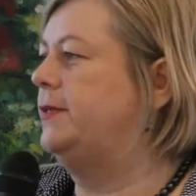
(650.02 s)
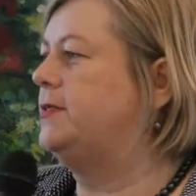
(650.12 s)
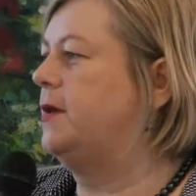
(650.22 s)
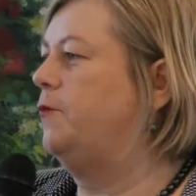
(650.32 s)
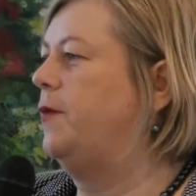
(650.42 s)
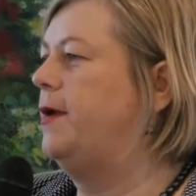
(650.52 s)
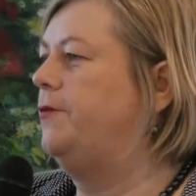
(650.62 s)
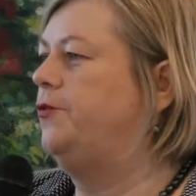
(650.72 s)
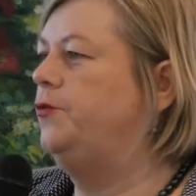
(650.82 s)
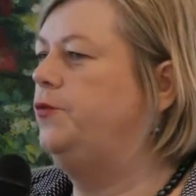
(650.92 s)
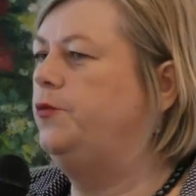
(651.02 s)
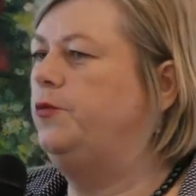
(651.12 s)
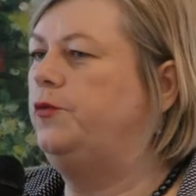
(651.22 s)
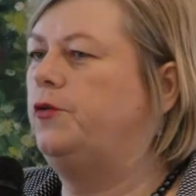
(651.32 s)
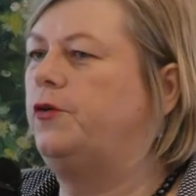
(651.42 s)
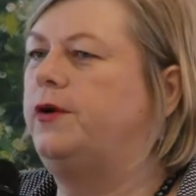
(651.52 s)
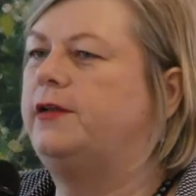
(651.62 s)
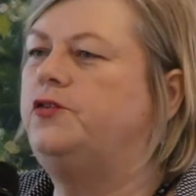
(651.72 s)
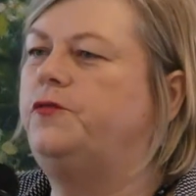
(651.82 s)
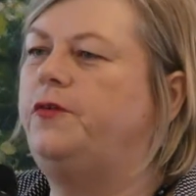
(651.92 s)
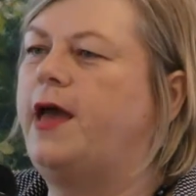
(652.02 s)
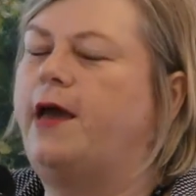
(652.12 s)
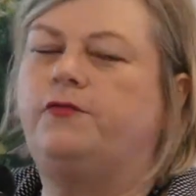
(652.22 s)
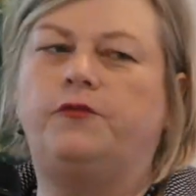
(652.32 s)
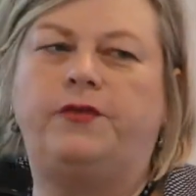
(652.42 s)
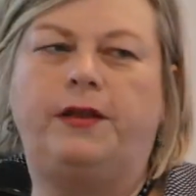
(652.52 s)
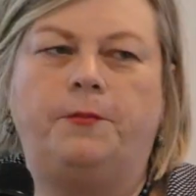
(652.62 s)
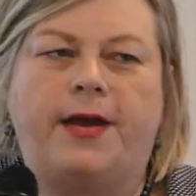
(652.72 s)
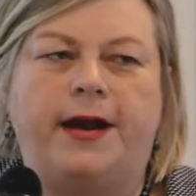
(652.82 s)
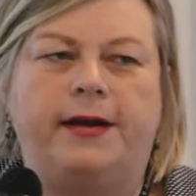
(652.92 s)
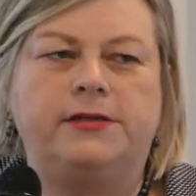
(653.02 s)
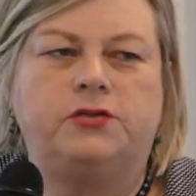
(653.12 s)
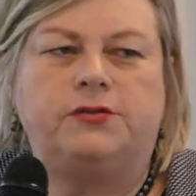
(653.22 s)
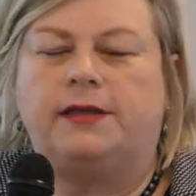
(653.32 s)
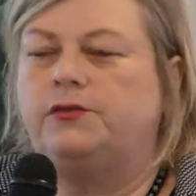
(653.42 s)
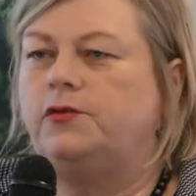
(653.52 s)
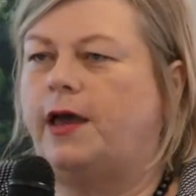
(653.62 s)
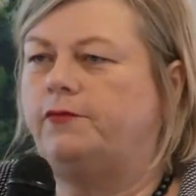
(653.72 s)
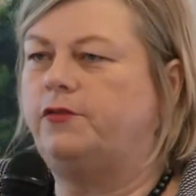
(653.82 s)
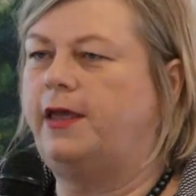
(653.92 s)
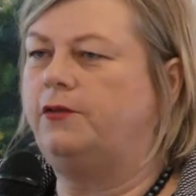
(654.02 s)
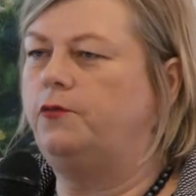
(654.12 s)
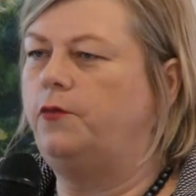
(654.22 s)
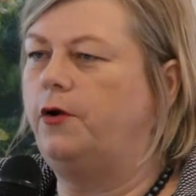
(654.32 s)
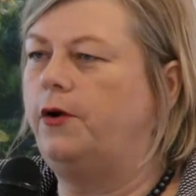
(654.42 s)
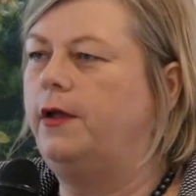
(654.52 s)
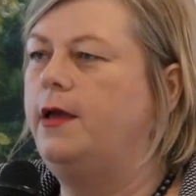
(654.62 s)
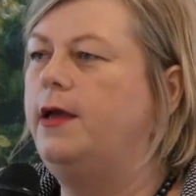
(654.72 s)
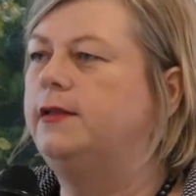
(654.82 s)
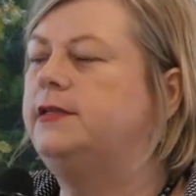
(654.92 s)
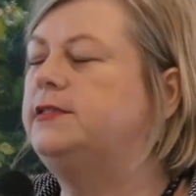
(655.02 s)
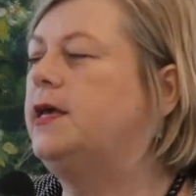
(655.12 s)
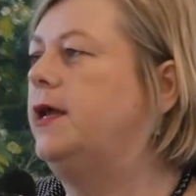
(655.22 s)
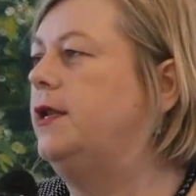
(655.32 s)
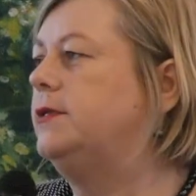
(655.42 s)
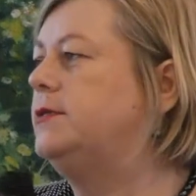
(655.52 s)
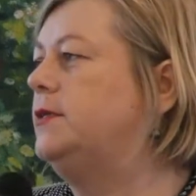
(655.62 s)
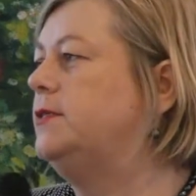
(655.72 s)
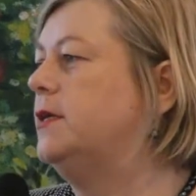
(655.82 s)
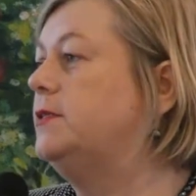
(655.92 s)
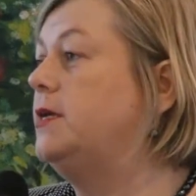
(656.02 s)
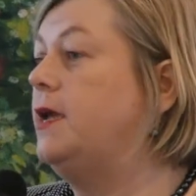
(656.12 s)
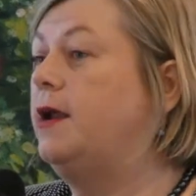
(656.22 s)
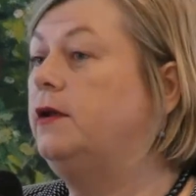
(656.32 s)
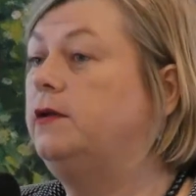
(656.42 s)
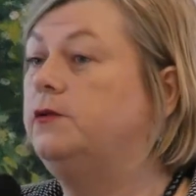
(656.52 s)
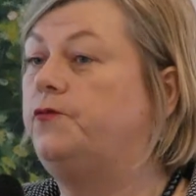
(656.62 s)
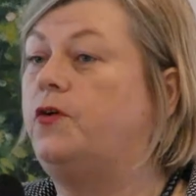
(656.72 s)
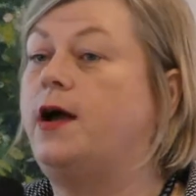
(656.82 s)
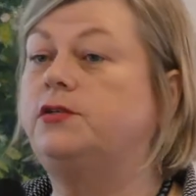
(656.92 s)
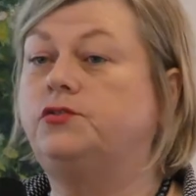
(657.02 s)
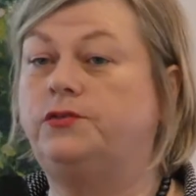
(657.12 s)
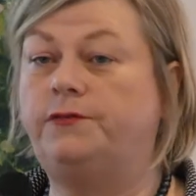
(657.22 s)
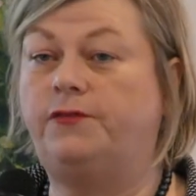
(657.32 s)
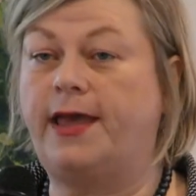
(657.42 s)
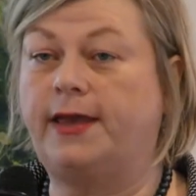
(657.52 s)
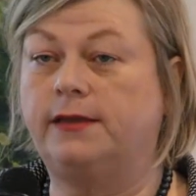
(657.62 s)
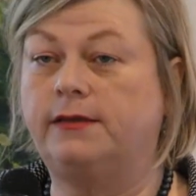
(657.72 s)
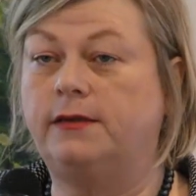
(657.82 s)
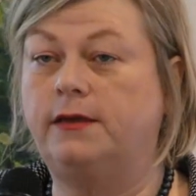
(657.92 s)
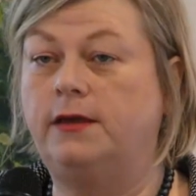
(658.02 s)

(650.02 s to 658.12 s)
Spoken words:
in some way rude, or that you have to feel embarrassed, or that you have to take the word. This silence is just here for us to reflect.